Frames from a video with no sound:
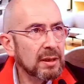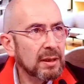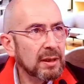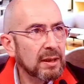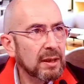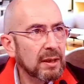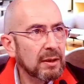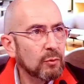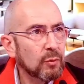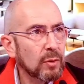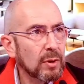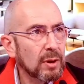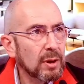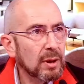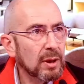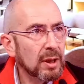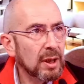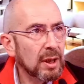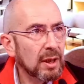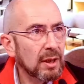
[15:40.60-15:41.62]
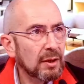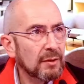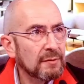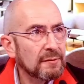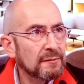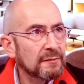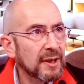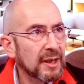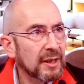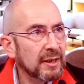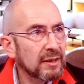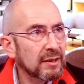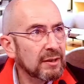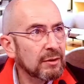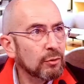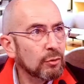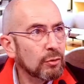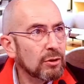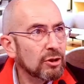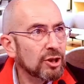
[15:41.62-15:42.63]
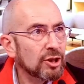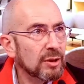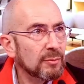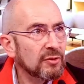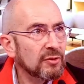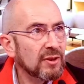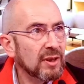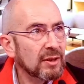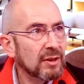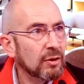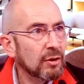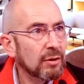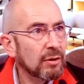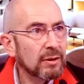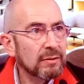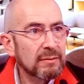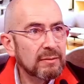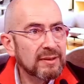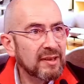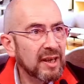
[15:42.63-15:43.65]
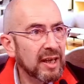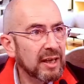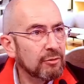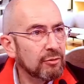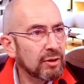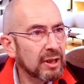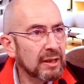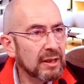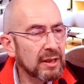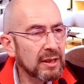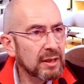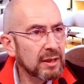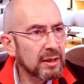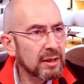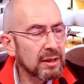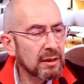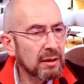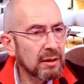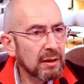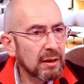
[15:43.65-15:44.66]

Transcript: they will find internships that are directly